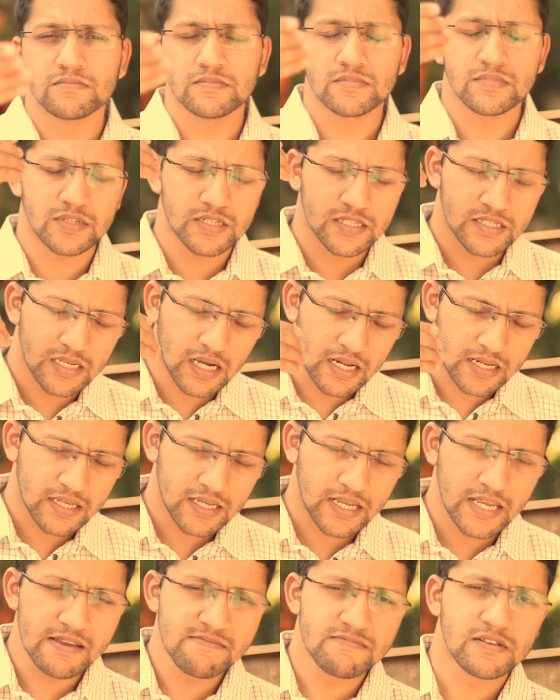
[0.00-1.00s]
These are the
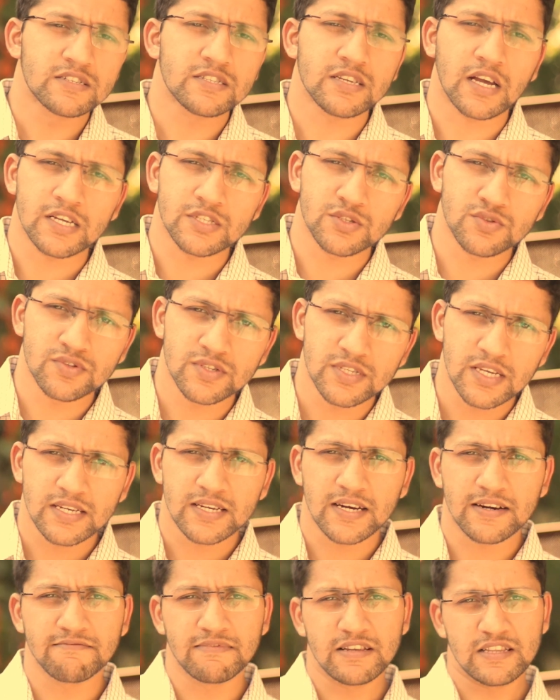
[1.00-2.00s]
keywords
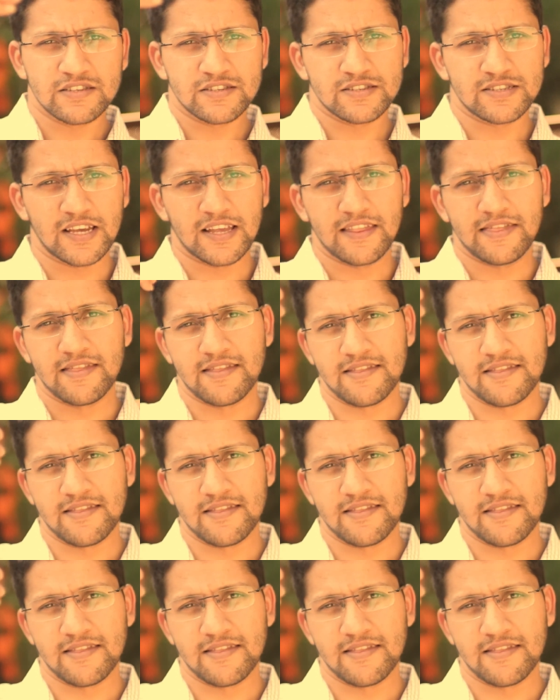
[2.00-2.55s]
associated with sun.